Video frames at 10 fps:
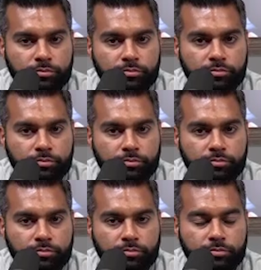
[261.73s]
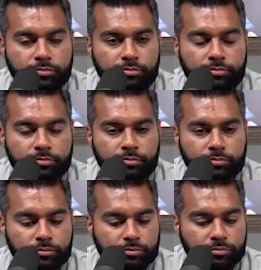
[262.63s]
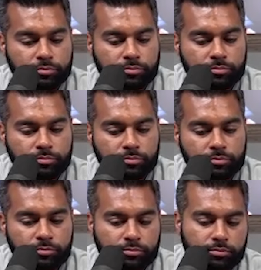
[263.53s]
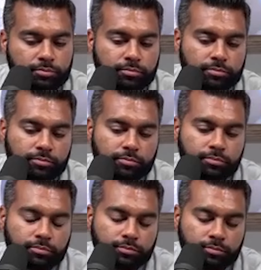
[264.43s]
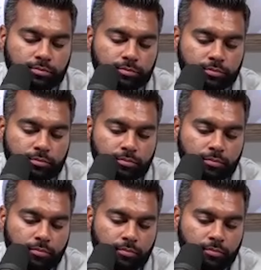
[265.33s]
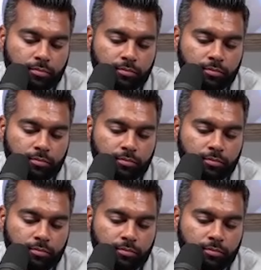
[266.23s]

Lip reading: No words are spoken by the person on screen.